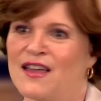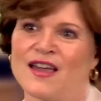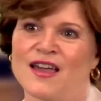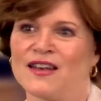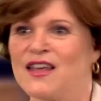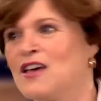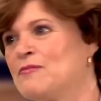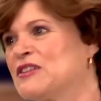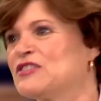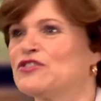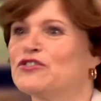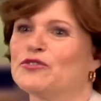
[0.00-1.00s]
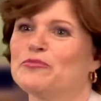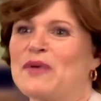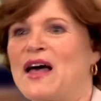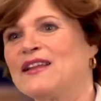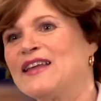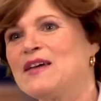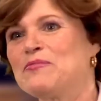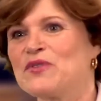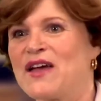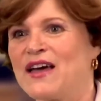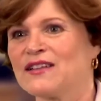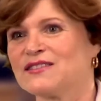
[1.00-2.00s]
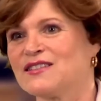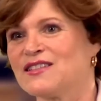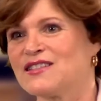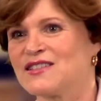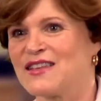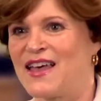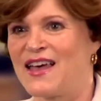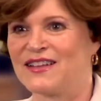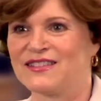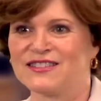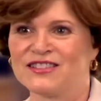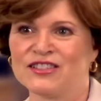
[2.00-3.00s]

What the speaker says: and Emma to her ballet practice at